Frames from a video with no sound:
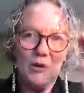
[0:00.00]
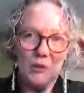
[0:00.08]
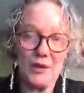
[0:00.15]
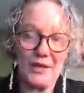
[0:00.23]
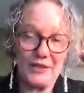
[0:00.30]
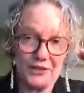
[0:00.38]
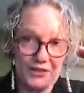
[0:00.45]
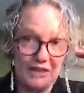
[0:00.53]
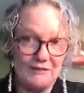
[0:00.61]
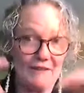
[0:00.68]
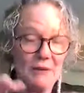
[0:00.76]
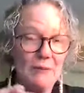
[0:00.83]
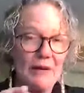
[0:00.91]
which, if
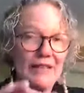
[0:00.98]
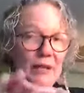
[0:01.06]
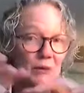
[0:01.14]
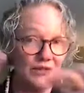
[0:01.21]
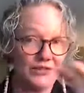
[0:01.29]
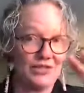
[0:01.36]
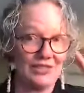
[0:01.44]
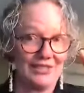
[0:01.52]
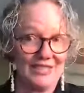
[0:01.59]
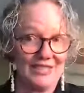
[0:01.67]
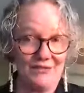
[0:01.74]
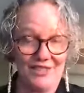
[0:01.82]
everybody wants to live